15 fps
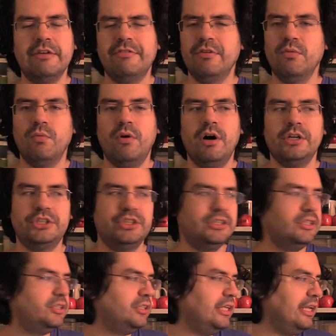it a watch
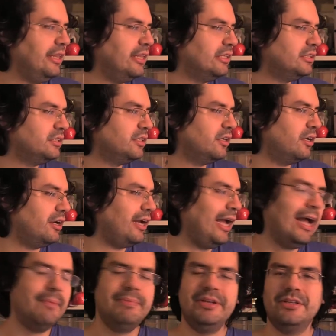to see this
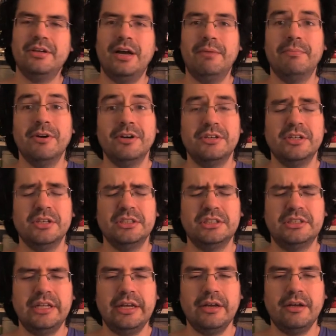Happy Time Murders
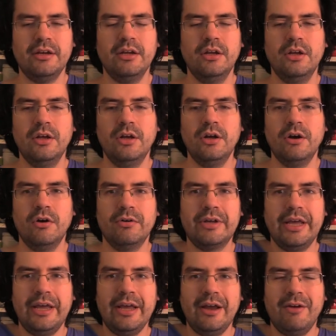thing.
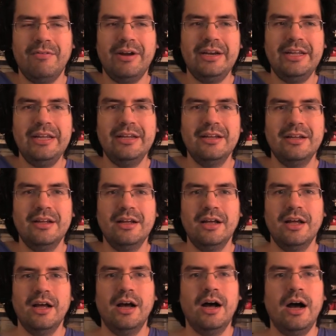Okay, are you ready?
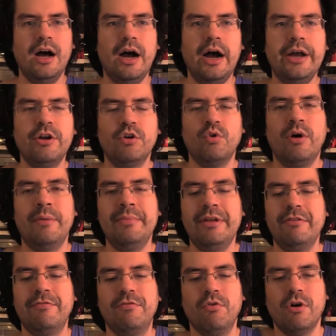I don't know what I'm in
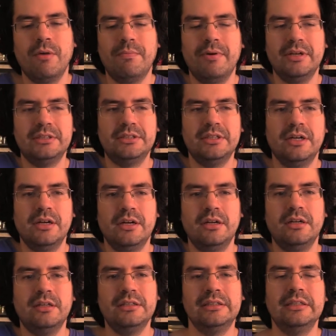for, but
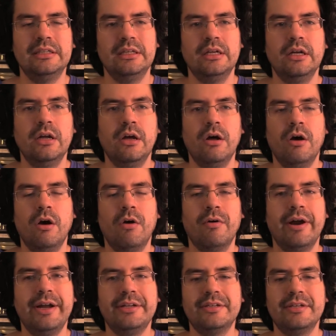
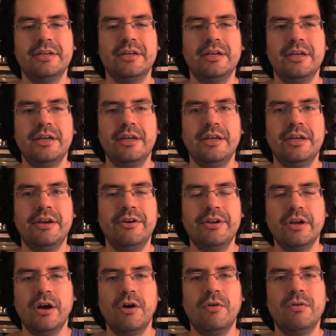alright, here you
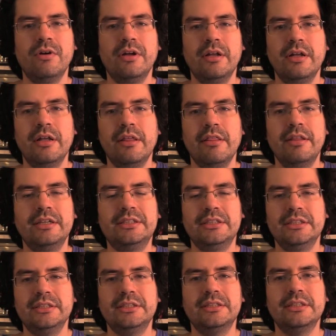go. This
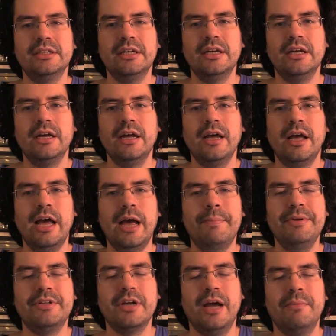is
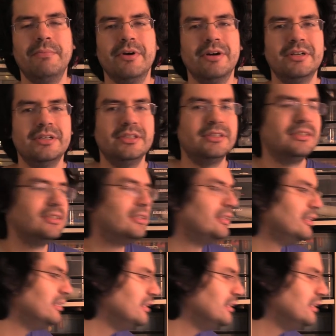Happy Time Murders.